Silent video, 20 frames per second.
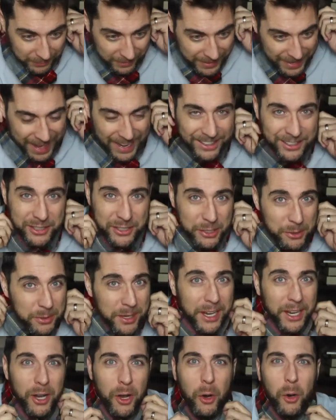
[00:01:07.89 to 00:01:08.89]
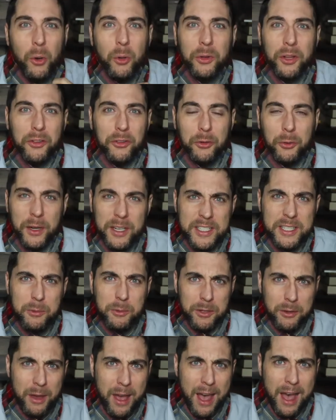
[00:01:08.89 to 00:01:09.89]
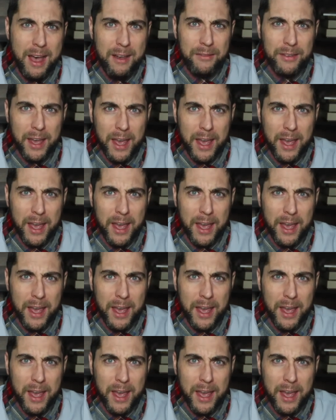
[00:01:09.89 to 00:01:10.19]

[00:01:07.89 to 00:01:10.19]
Necks do get cold. It's crazy when you have